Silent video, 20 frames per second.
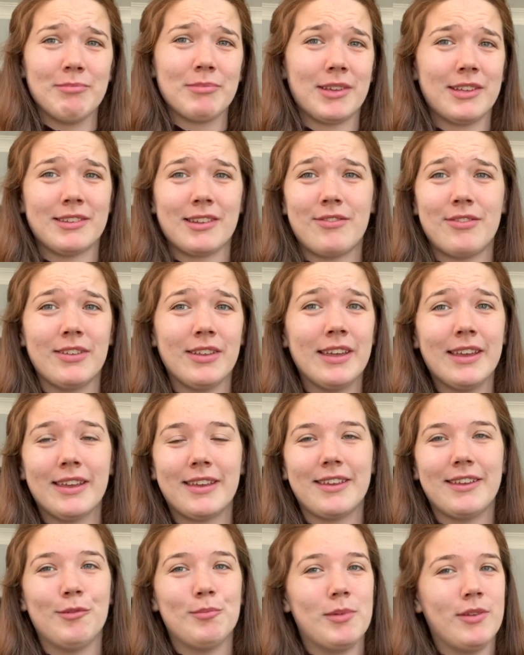because I feel like
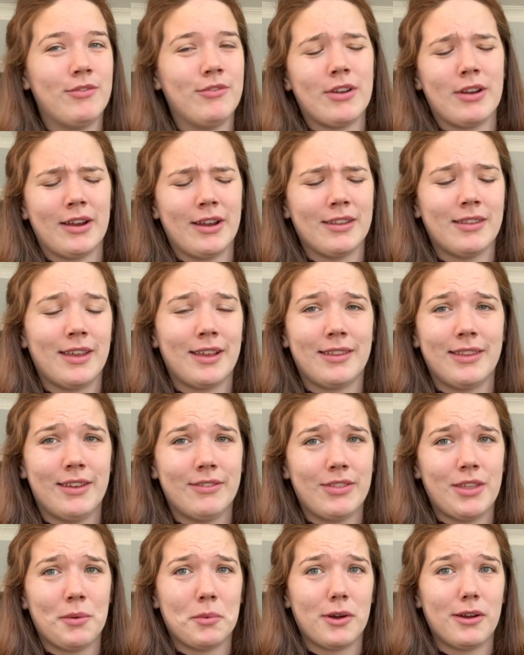it would be very unlikely
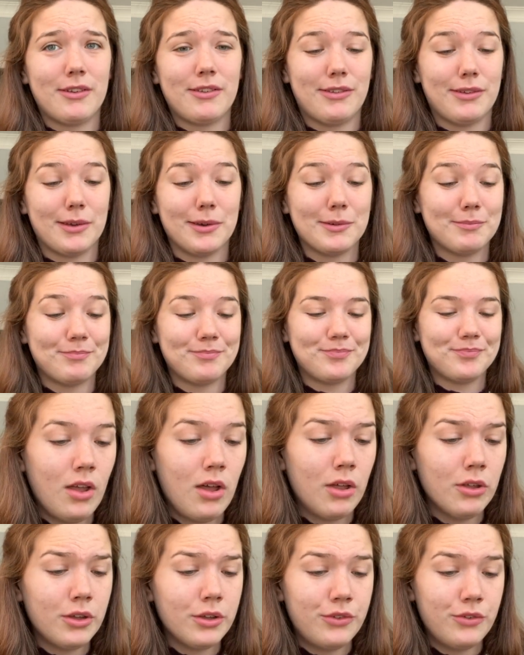if they weren't, so
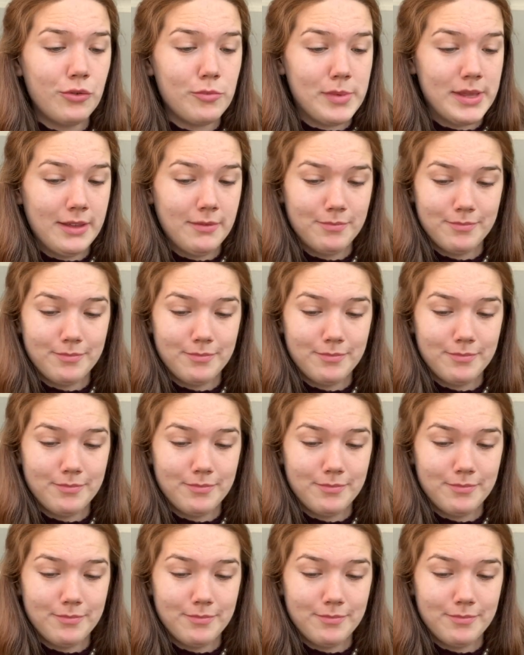all good to me.